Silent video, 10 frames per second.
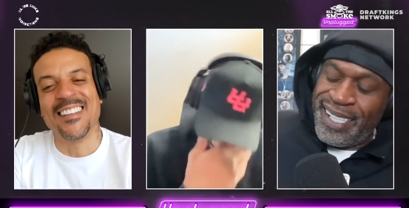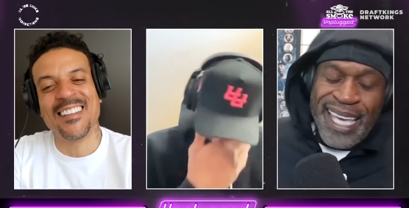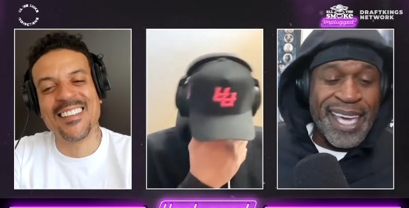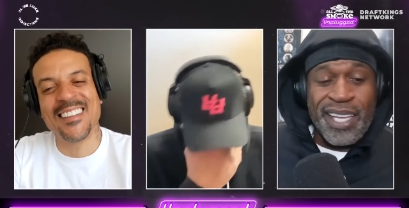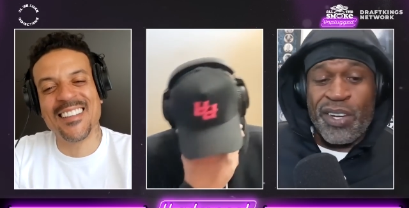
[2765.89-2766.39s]

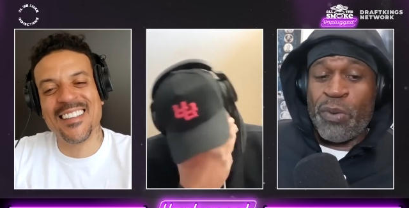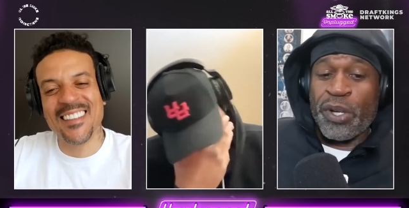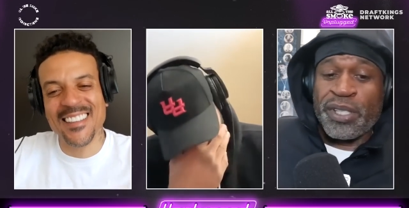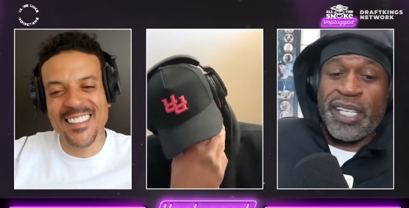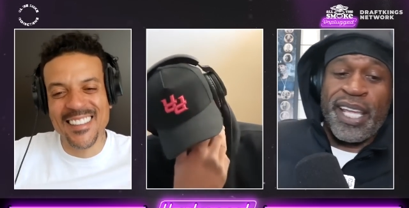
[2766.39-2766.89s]
Speaker 1: can't get no worse
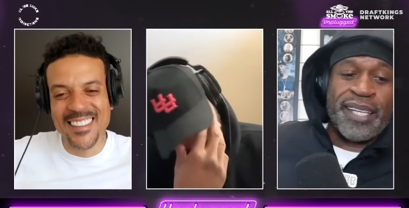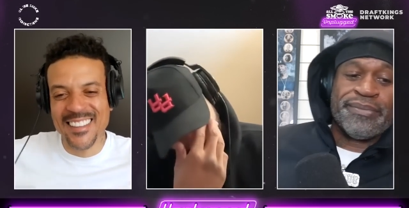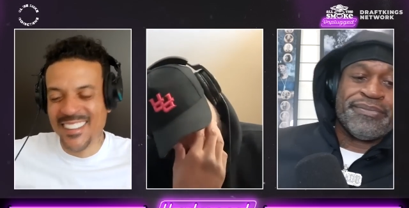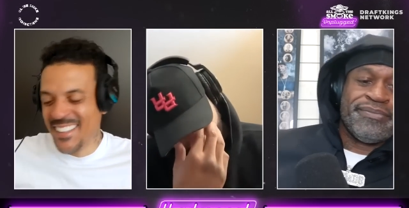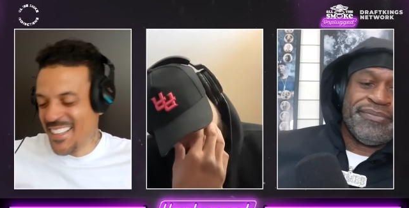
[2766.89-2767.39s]
than that.
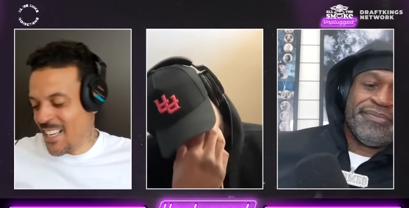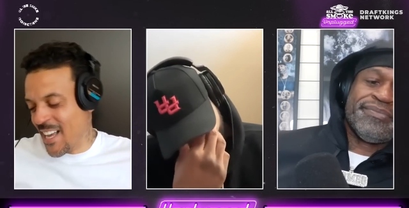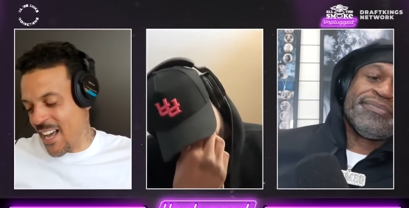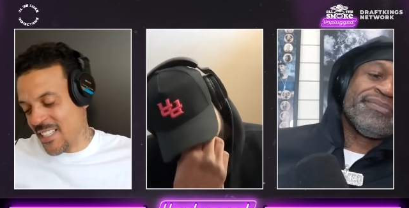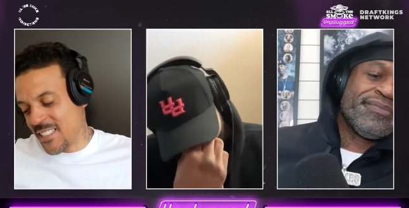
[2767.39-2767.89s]

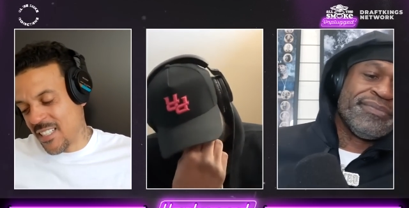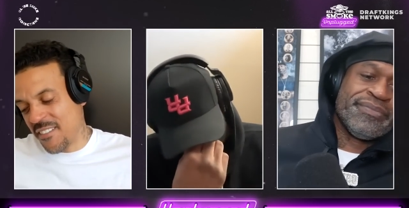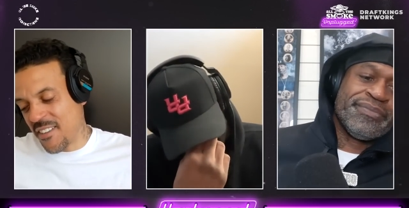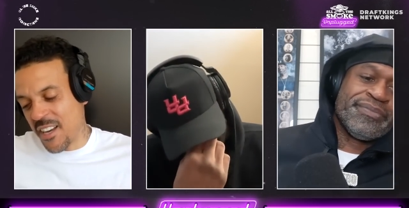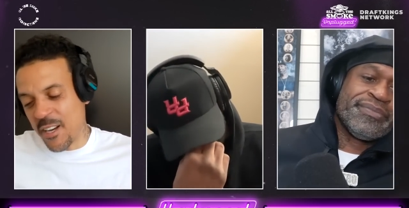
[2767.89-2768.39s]
Speaker 2: Uh, it's
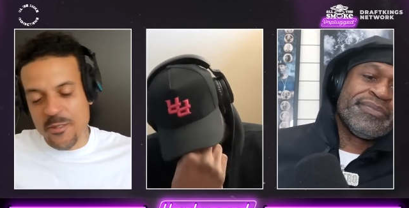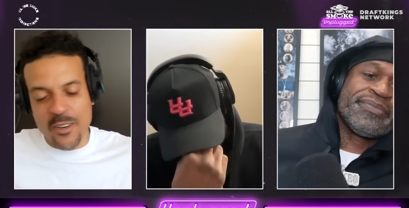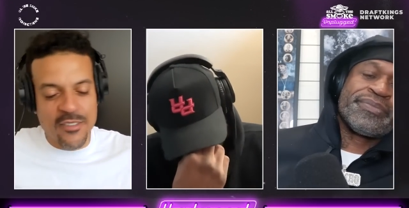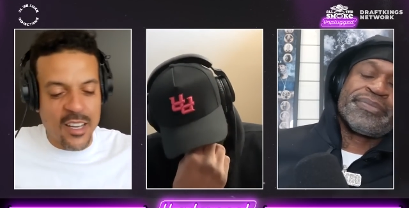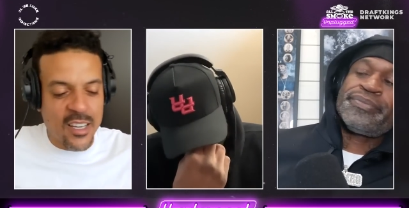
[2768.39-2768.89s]
tough out here for
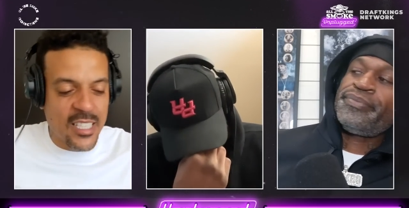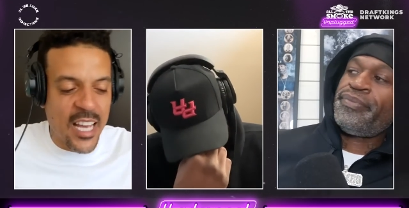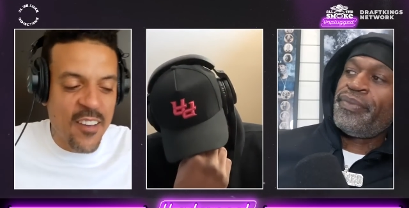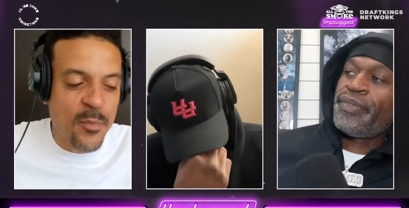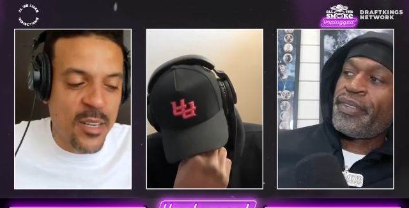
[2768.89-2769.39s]
us, us
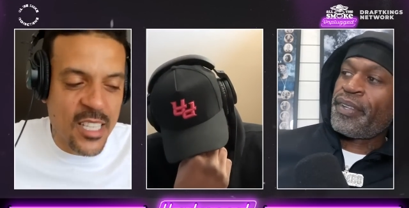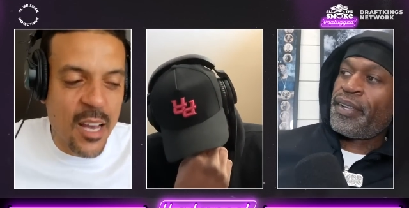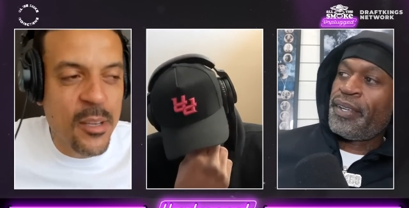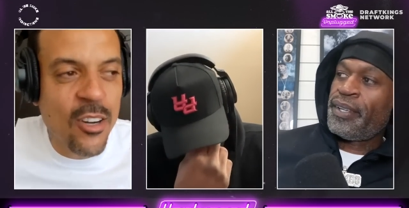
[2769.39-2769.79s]
half breeds. I've been